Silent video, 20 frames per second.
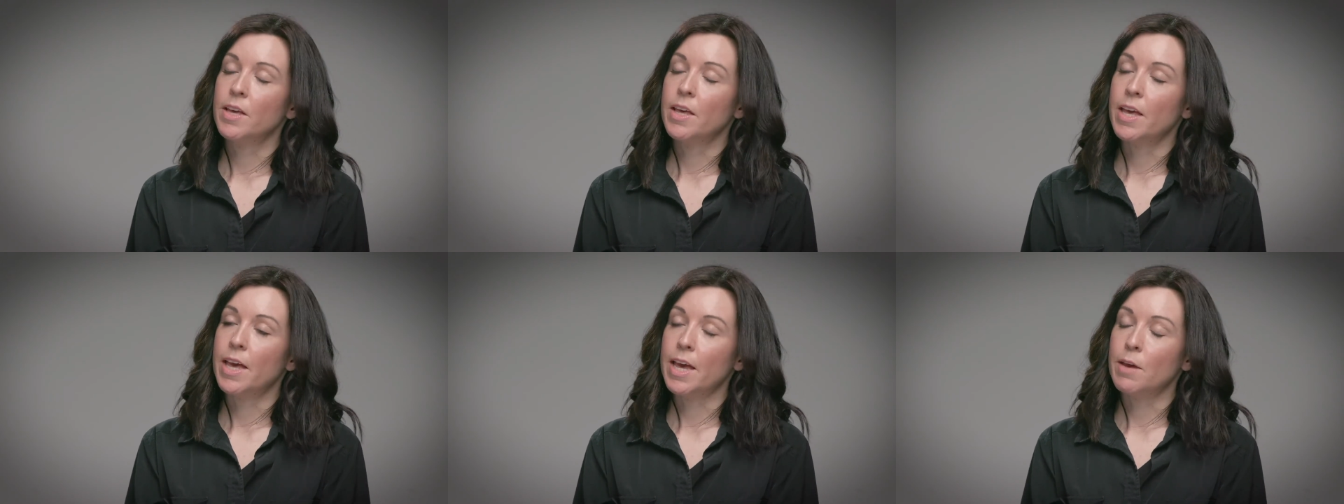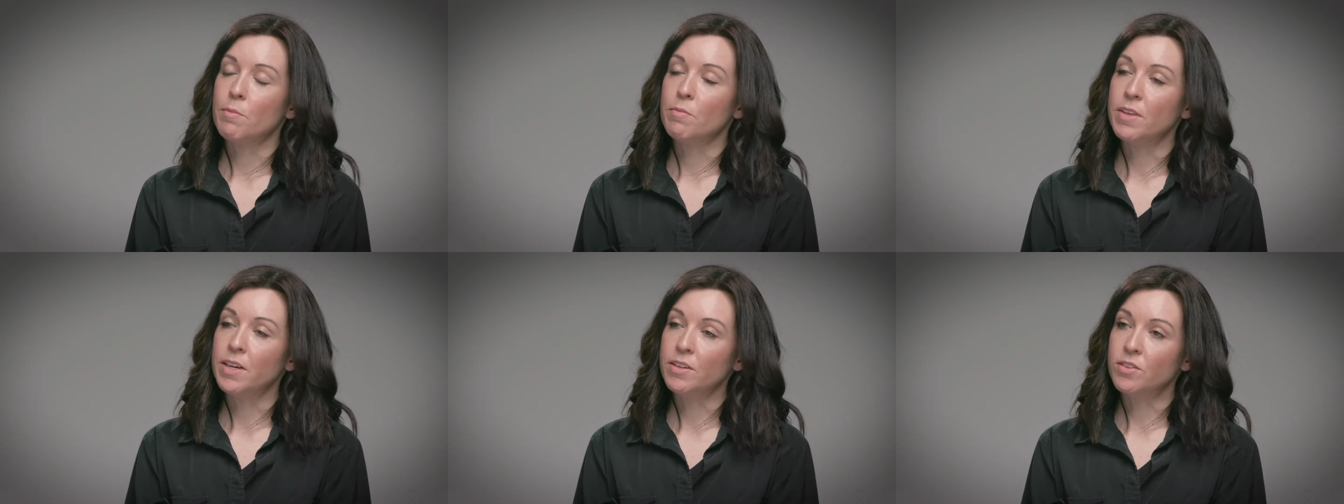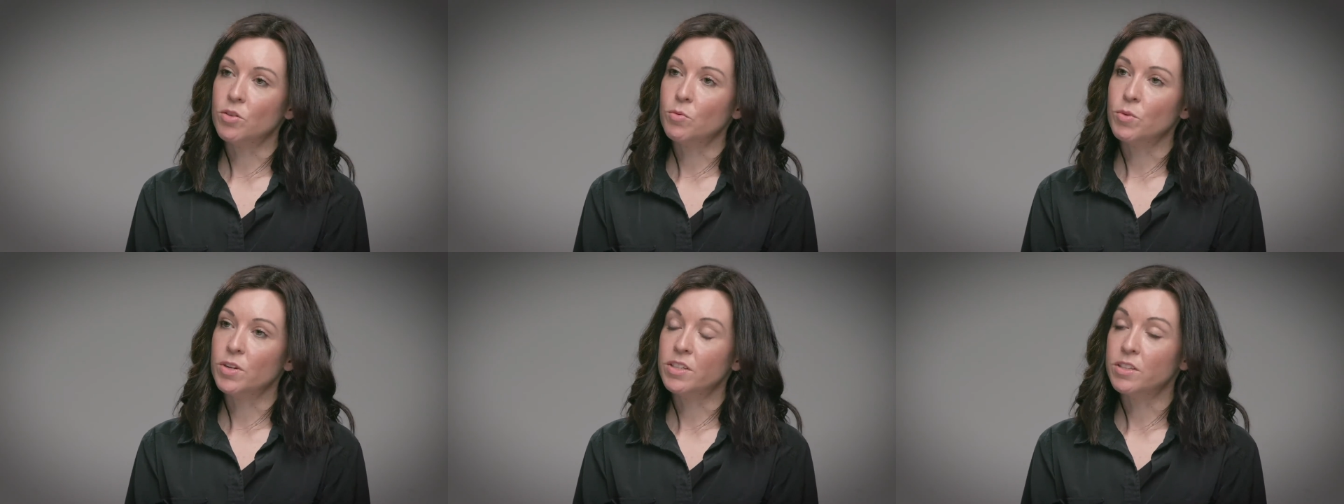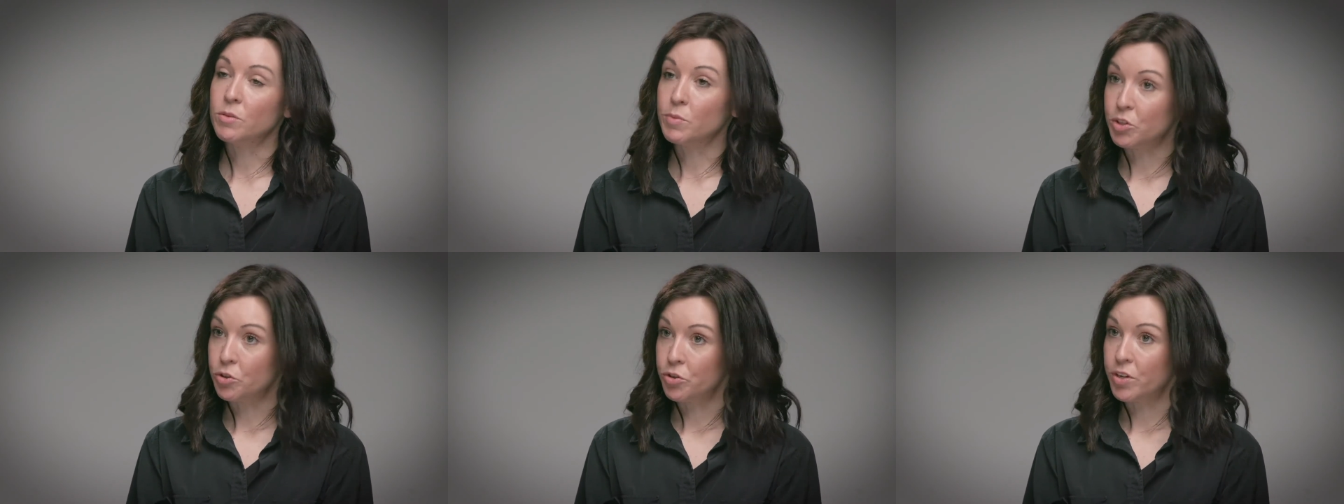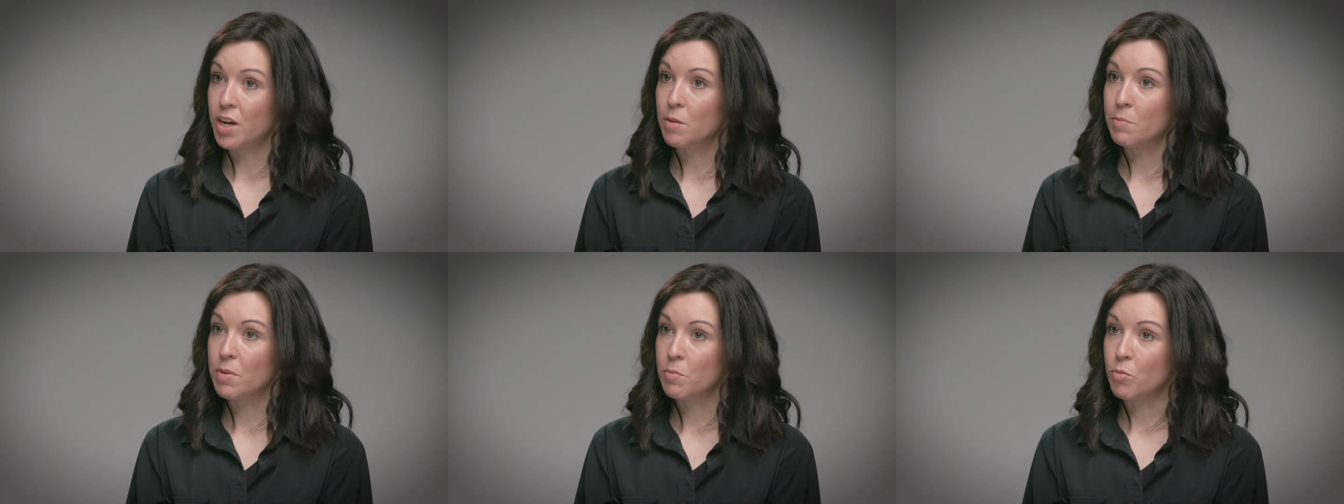these are the ones that we do
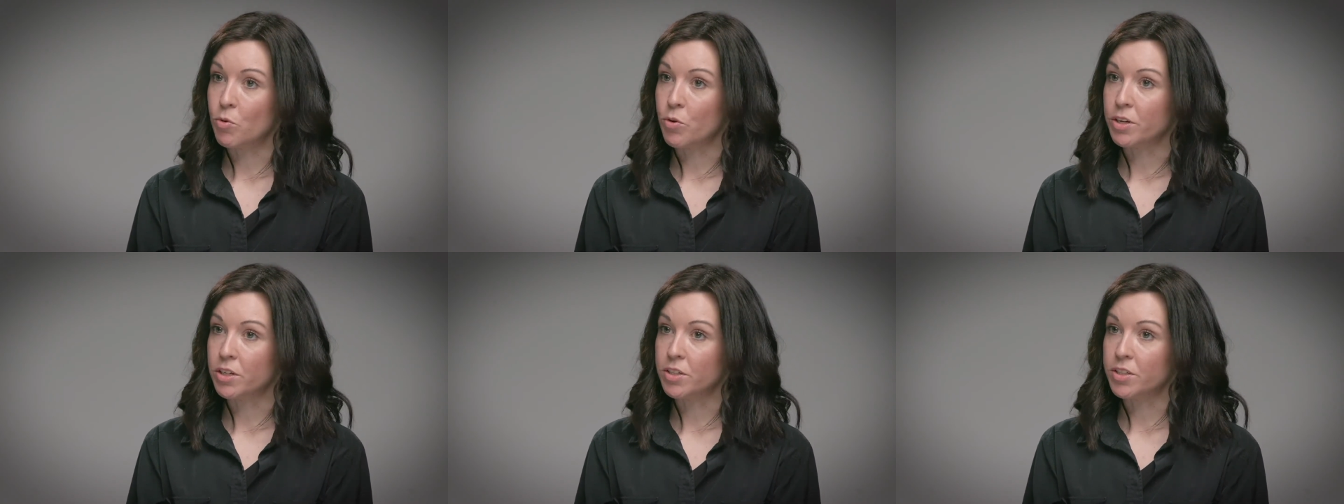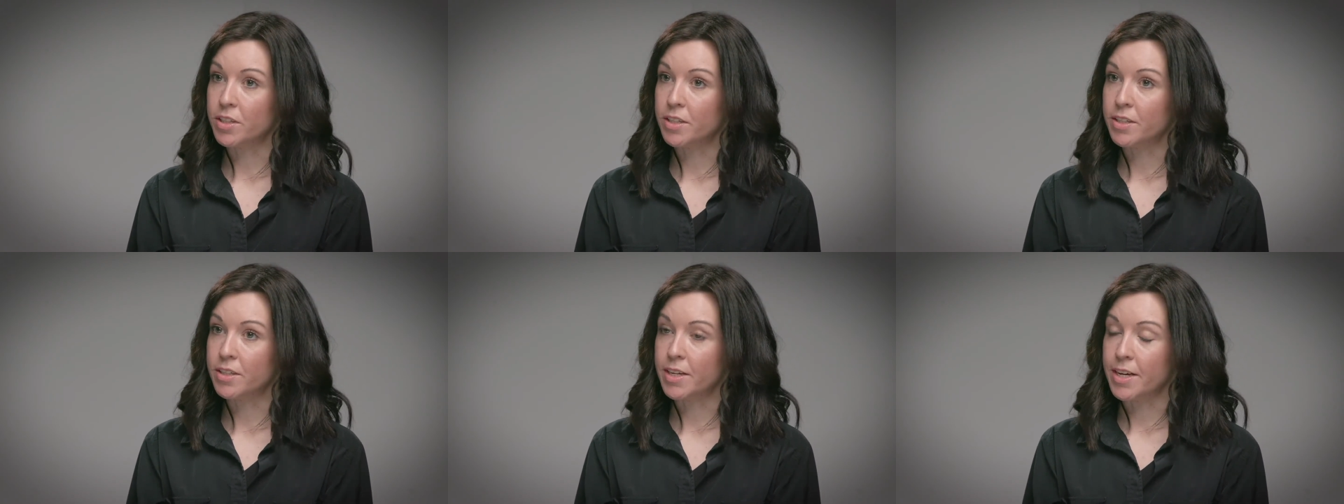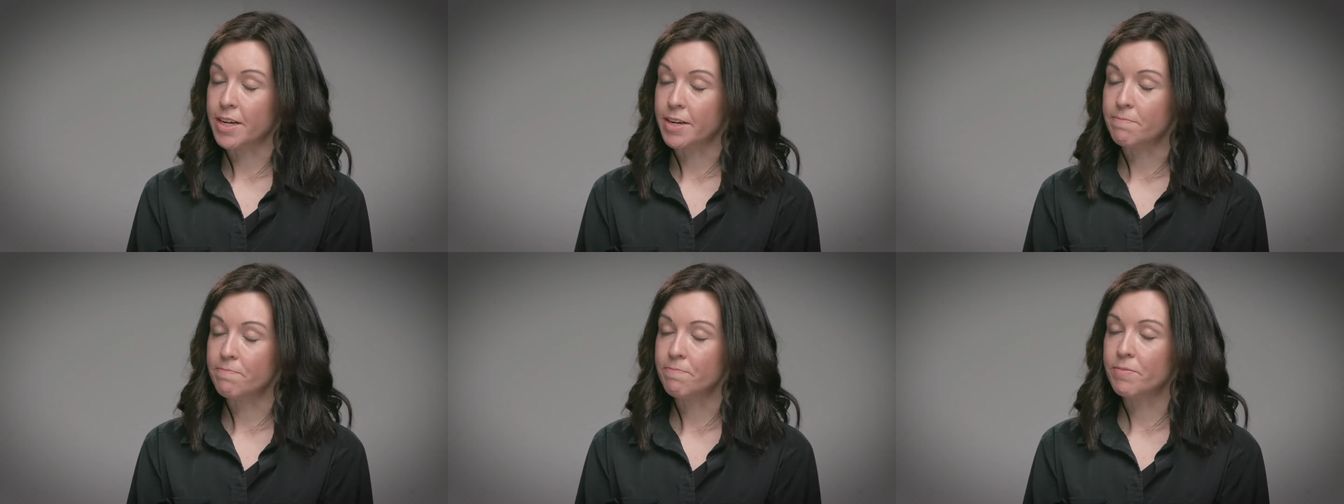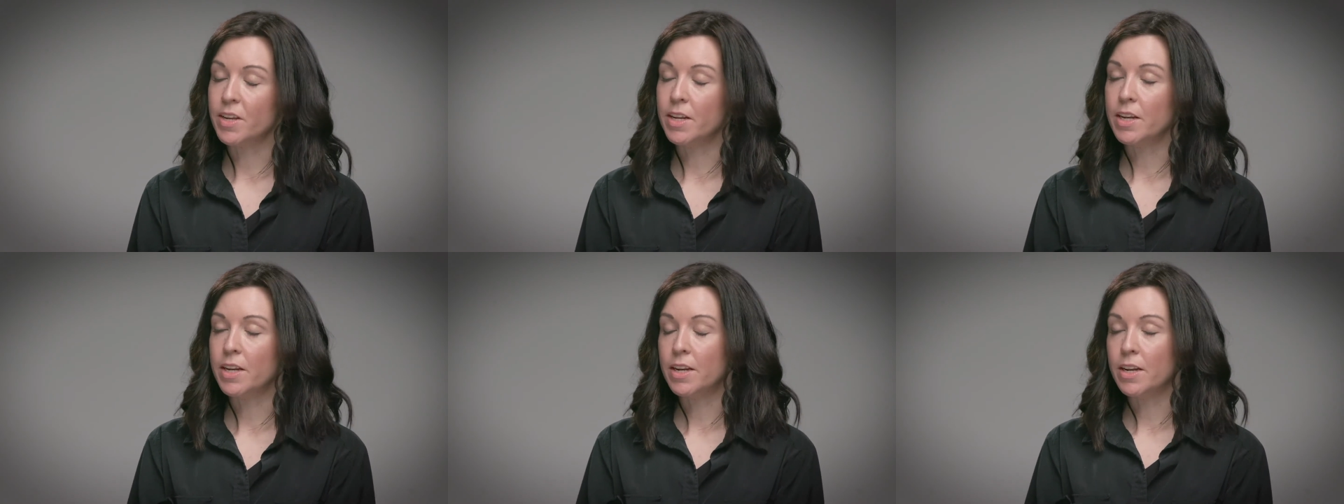get a bit more interested in.